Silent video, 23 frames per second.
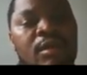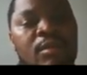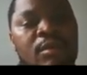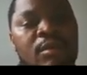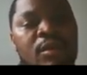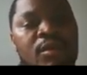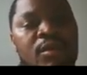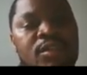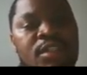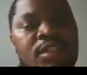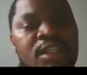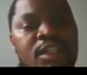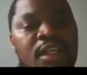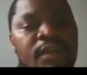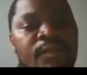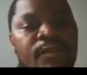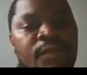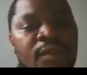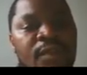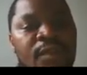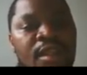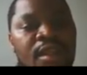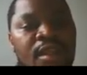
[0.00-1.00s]
box
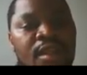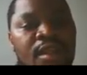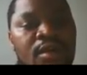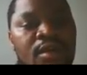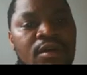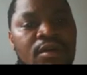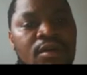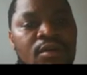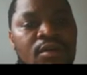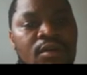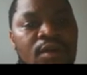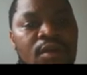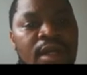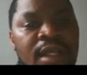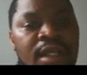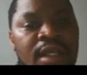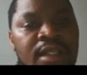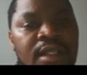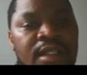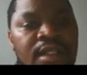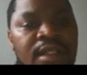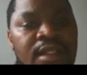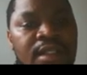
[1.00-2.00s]
here, or I
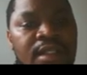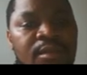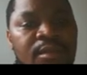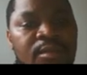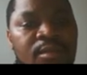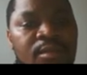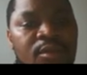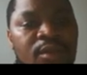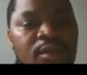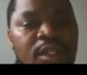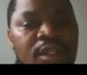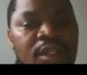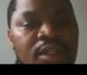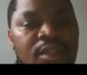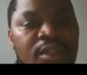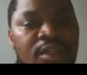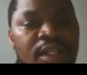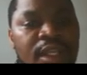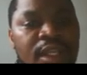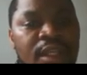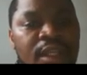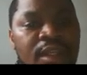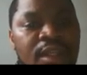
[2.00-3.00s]
can put it
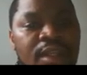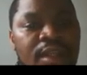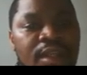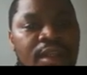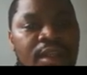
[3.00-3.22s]
like